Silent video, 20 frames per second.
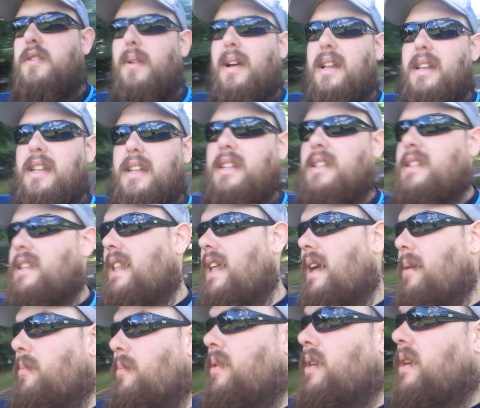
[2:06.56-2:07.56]
to hand into
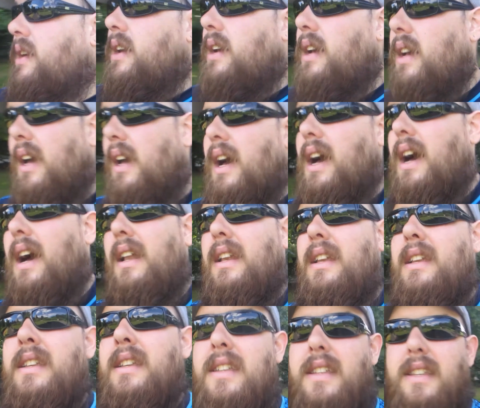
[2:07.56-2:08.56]
them.
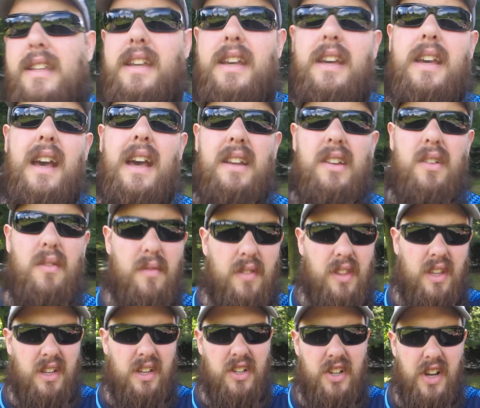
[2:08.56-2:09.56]
And I don't
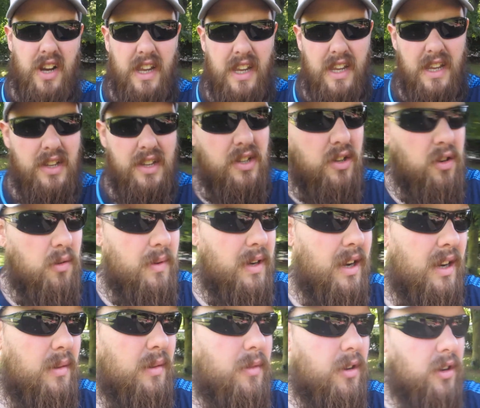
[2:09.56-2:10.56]
think Jackie is coming
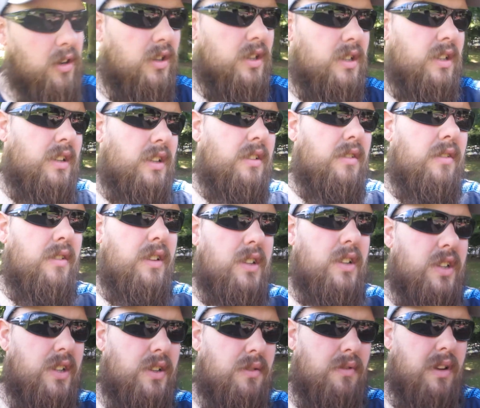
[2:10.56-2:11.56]
anymore, because I don't think
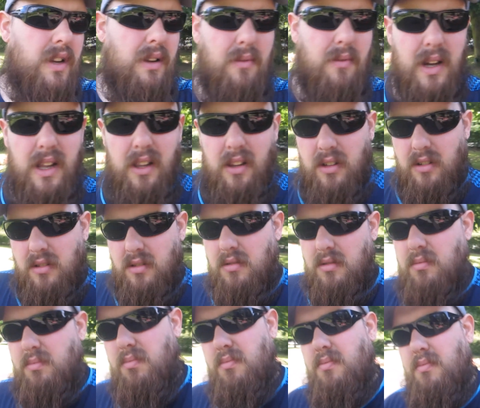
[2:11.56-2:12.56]
she's right well.
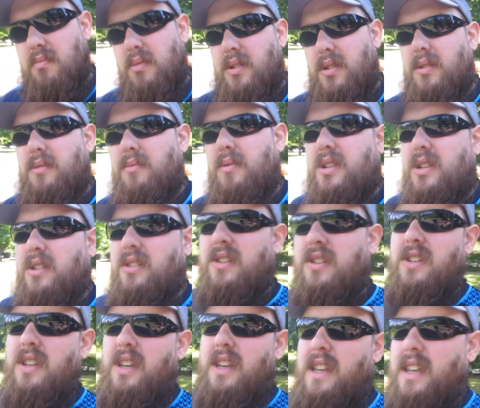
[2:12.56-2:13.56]
But we shall
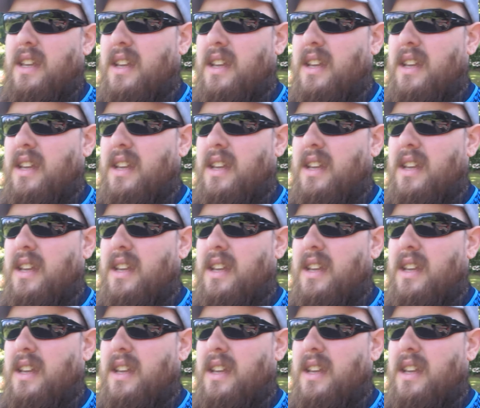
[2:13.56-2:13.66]
see.